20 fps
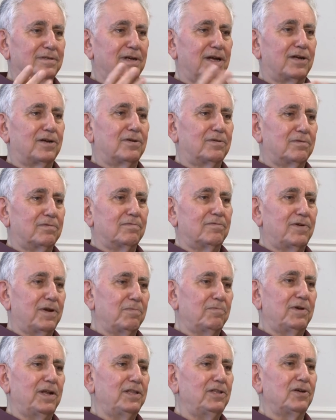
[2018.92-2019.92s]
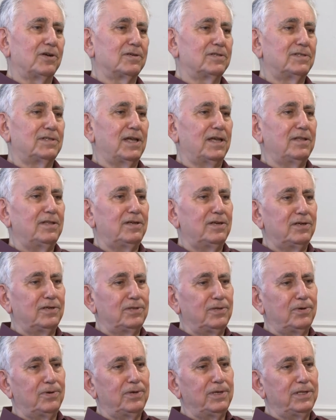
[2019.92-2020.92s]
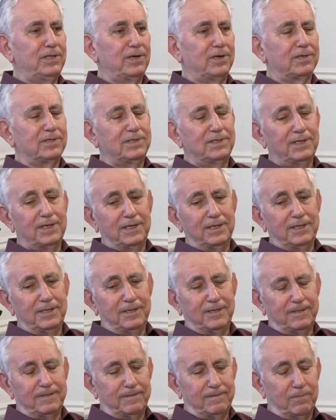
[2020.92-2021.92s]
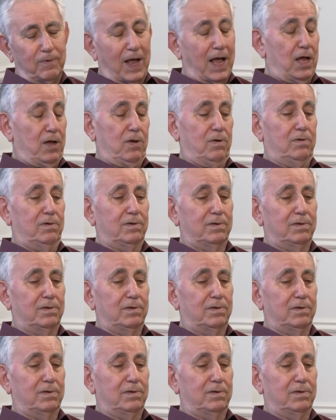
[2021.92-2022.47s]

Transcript: like from redox center to redox center. Wow!